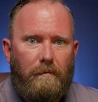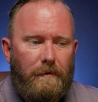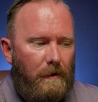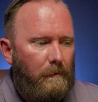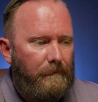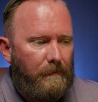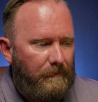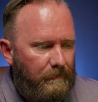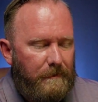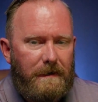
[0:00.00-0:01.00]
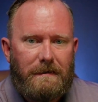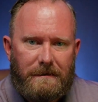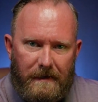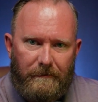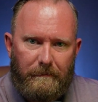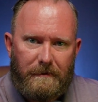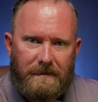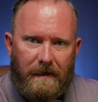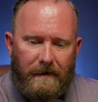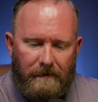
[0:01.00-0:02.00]
we went from 3 to
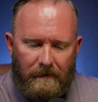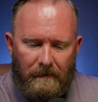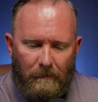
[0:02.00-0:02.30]
7%.